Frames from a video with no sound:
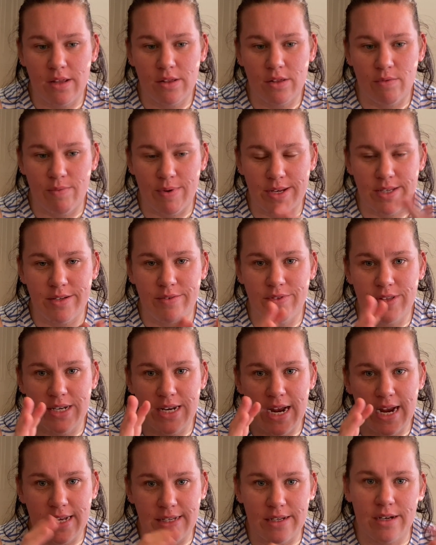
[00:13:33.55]
the rest of the
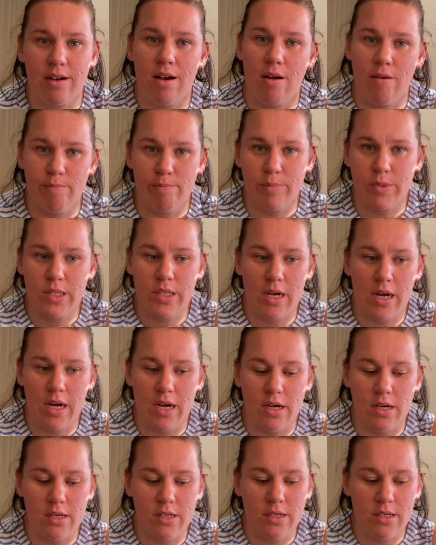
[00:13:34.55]
day as it comes.
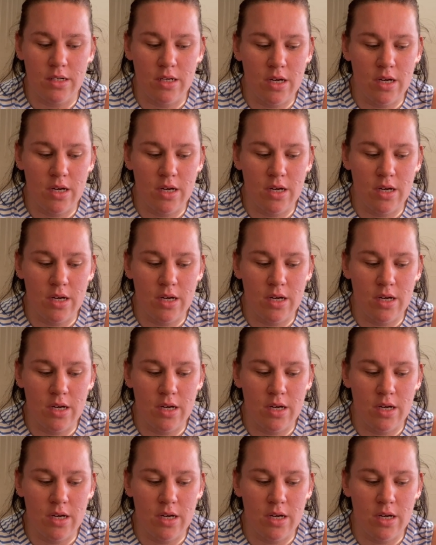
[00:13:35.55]
And